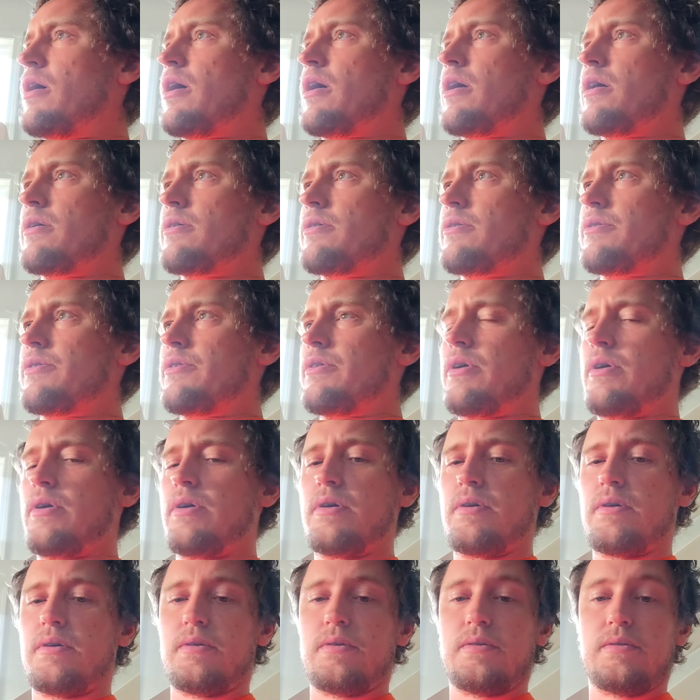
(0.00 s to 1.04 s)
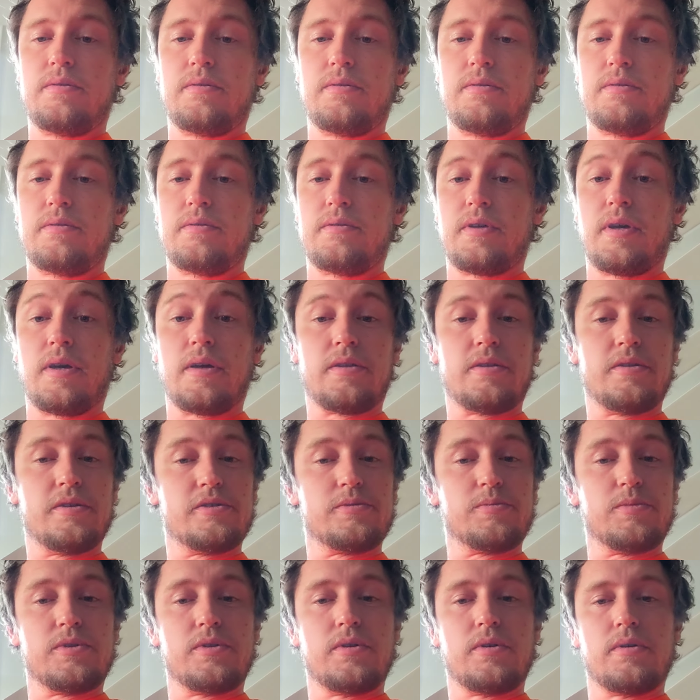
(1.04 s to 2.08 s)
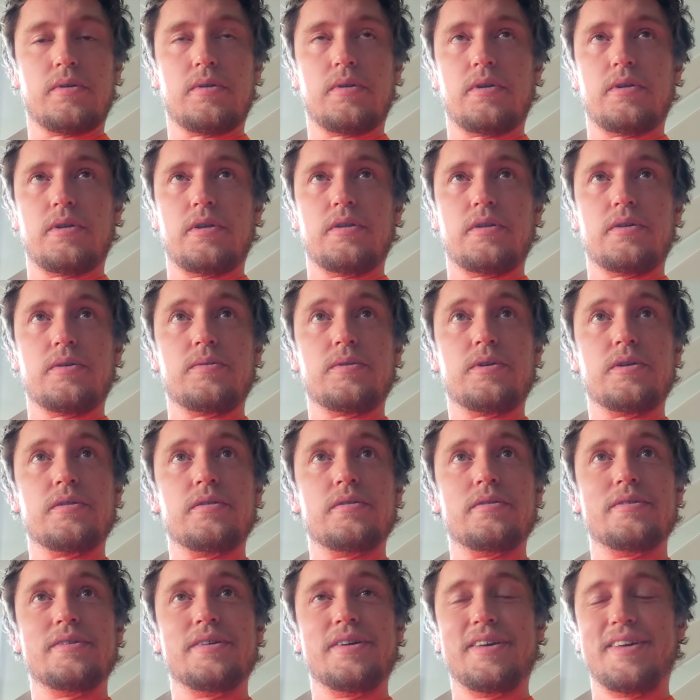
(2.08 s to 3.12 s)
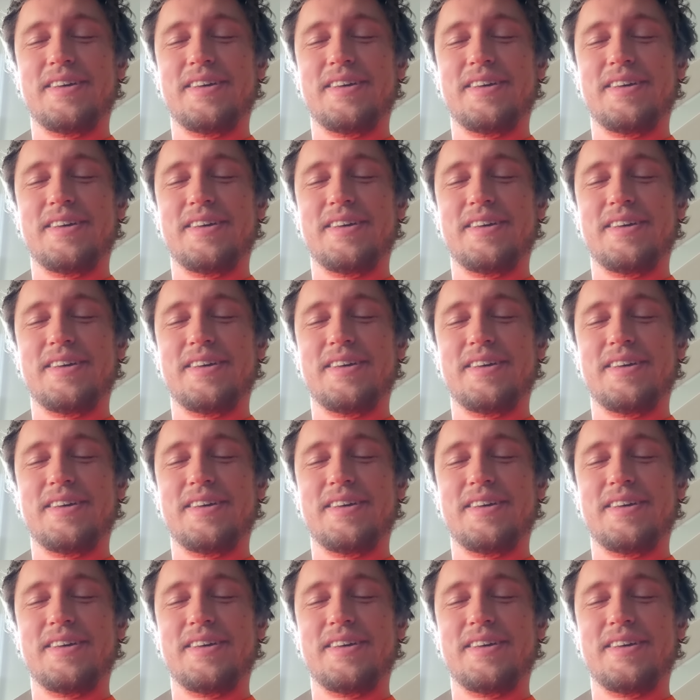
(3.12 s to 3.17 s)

And yeah, that's my daughter. I need to go get her.